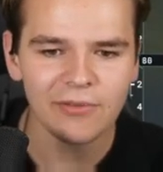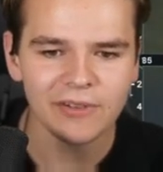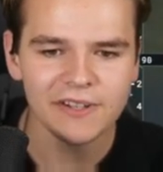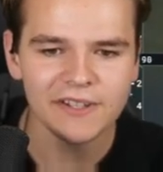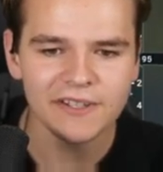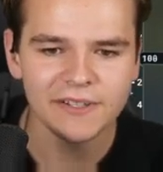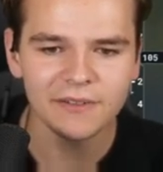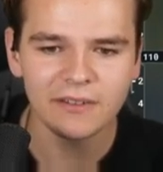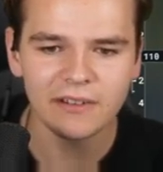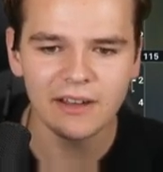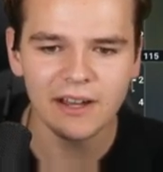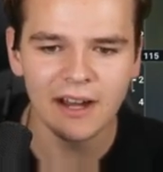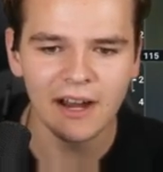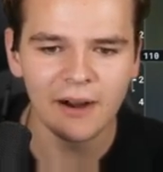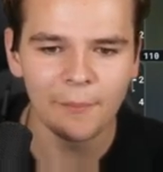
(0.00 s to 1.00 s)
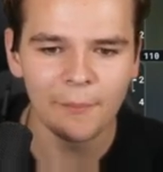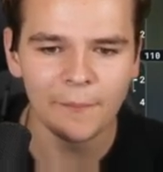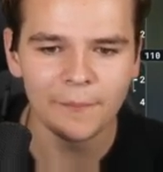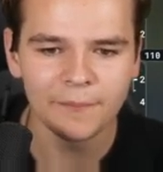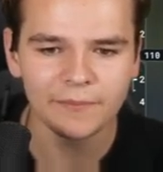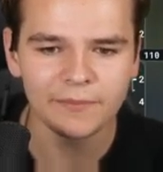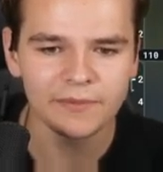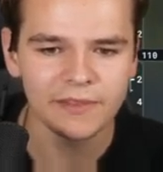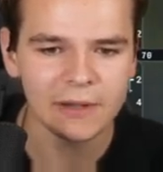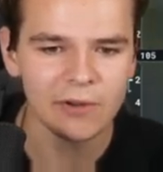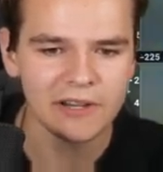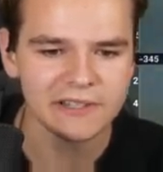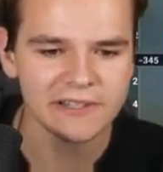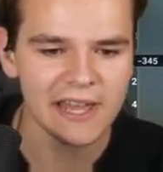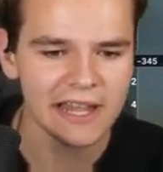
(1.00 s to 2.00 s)
that was um, like,
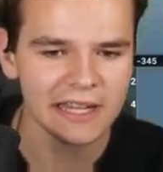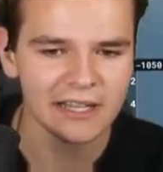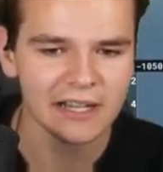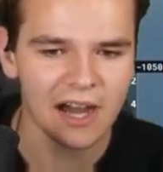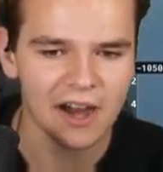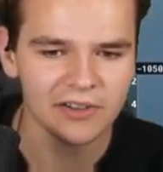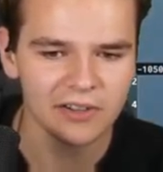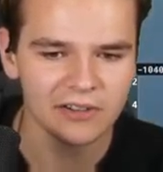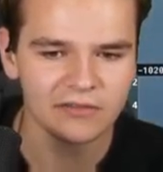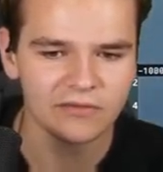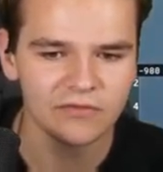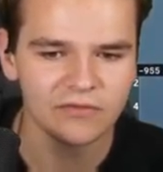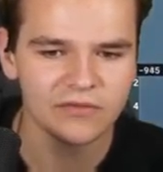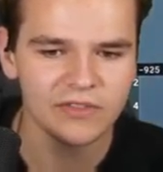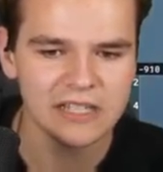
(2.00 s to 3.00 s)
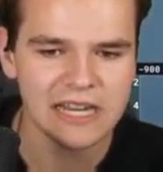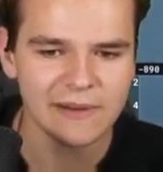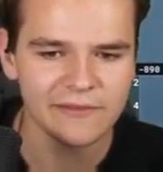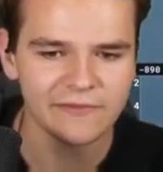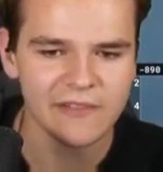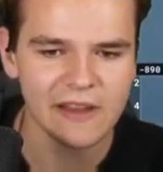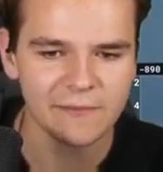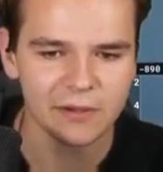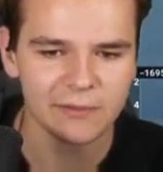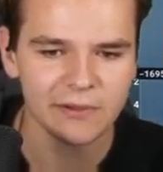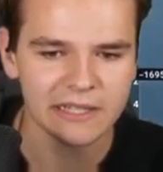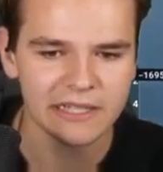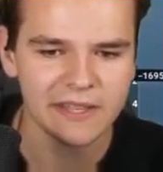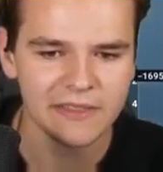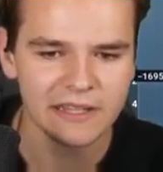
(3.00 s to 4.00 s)
what is that? Like 170 feet per
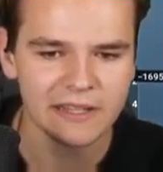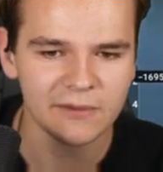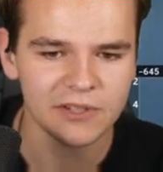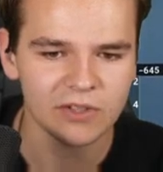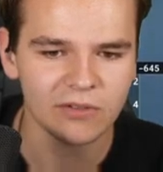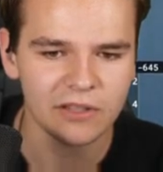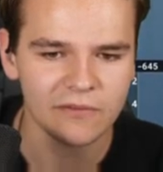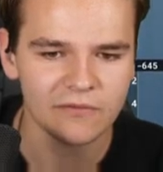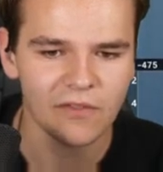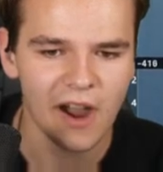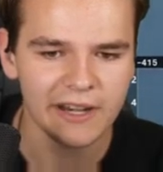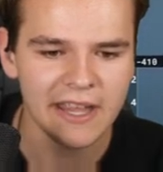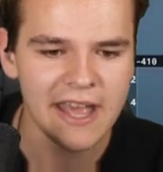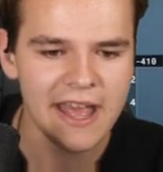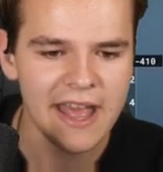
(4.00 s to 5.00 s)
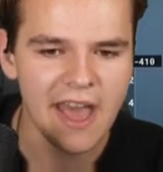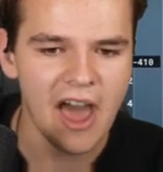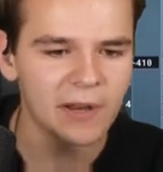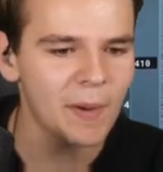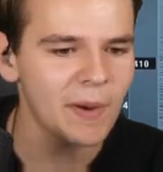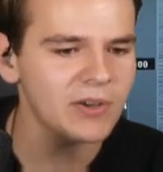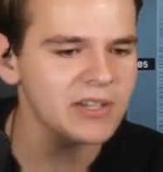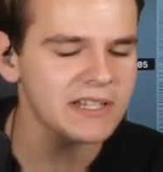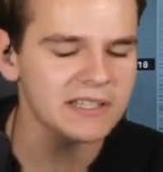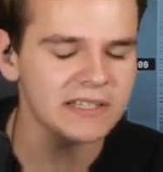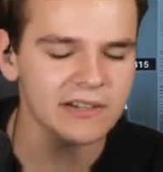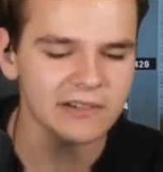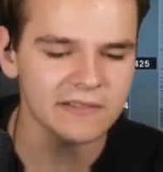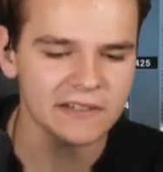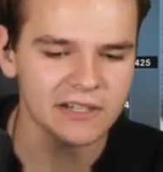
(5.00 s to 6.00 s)
minute. I think that was totally fine, especially
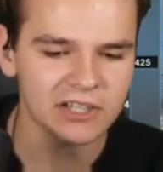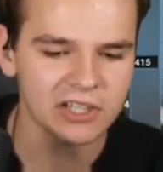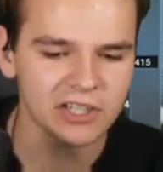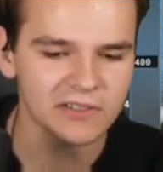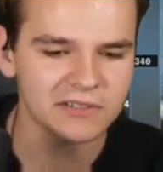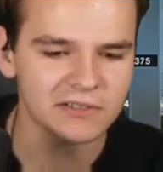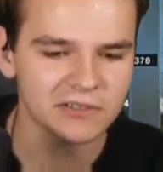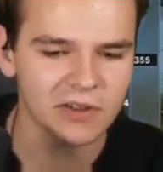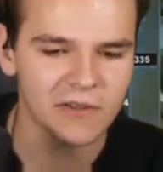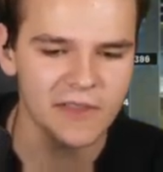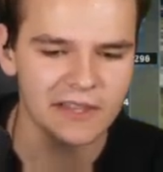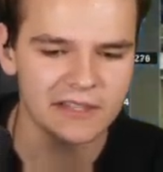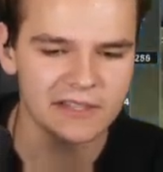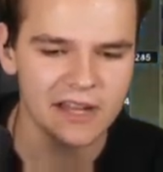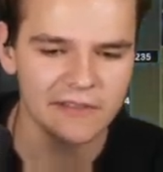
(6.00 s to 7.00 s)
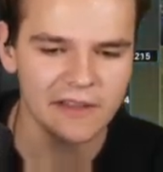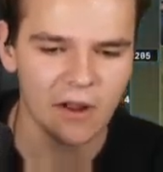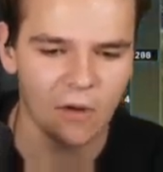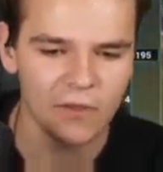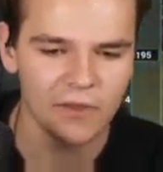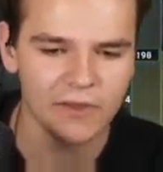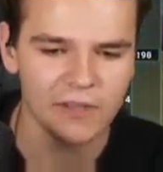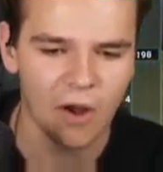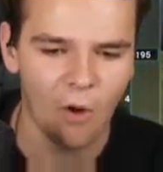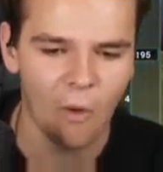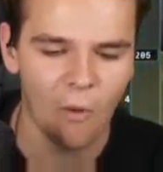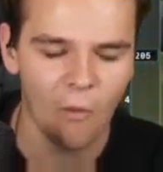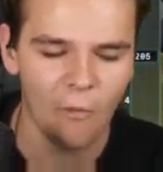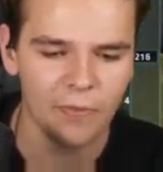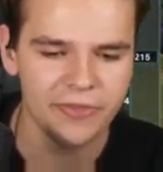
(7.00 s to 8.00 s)
considering the touchdowns and all that stuff. Like all the
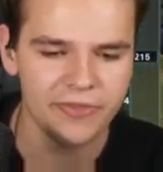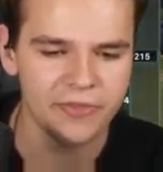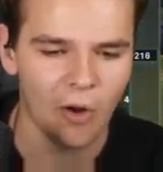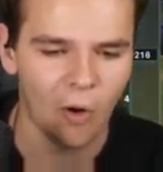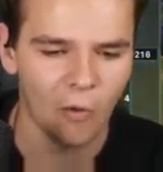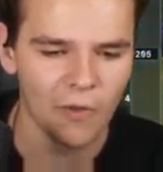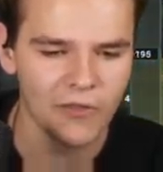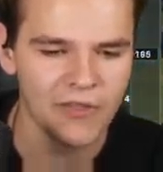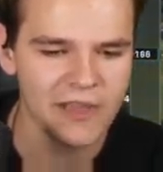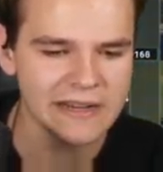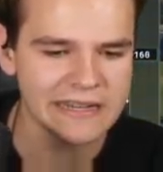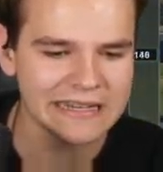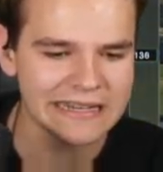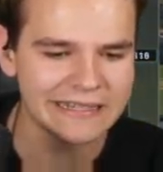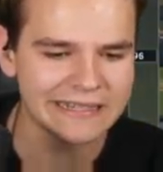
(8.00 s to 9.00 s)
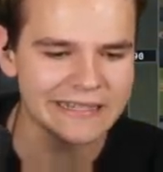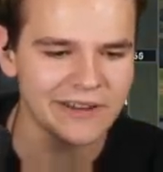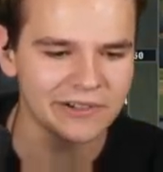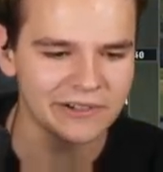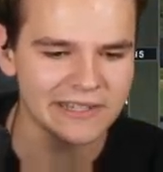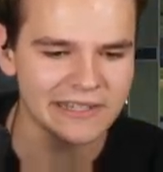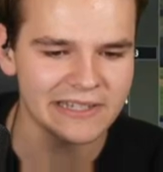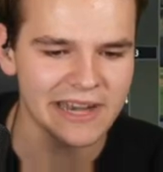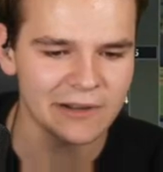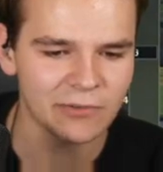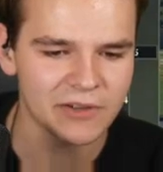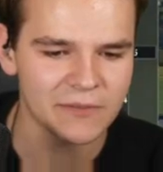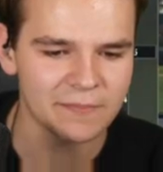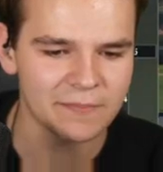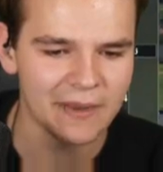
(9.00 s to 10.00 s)
all all the things considered, this thing
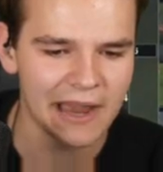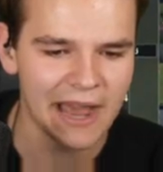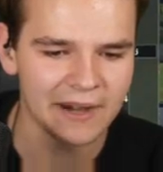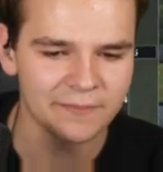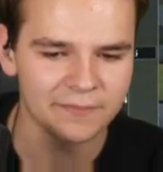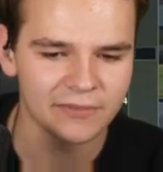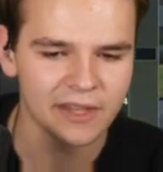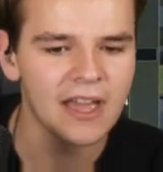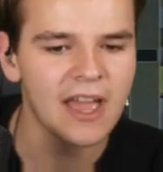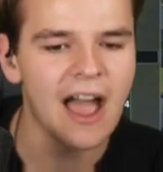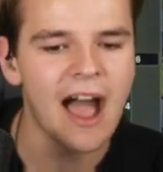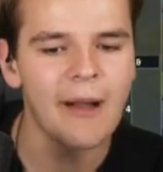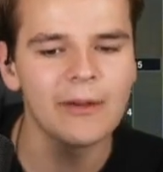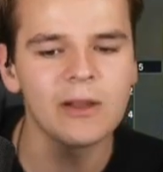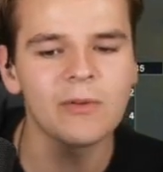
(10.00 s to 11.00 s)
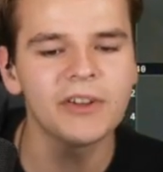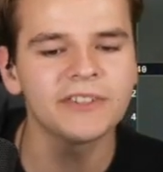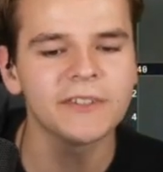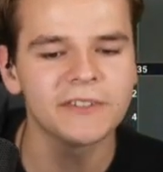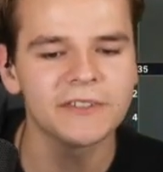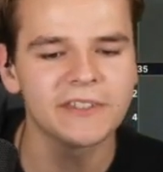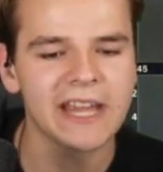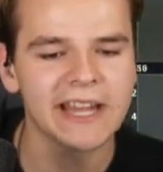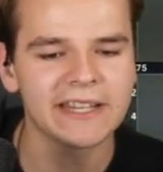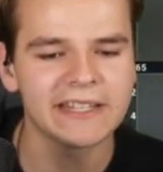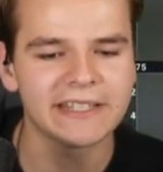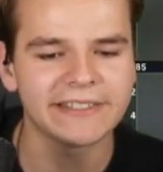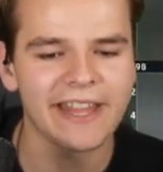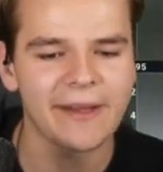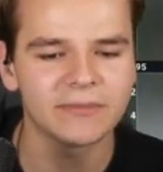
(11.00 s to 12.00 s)
wasn't bad. I mean, it was the second
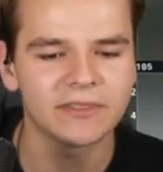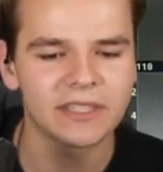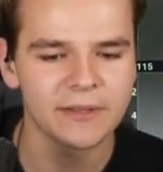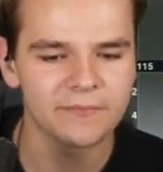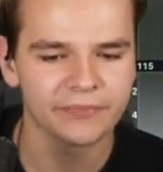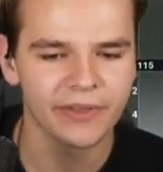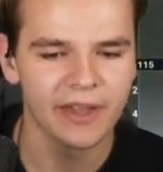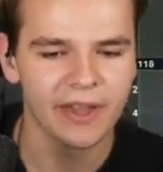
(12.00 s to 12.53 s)
attempt,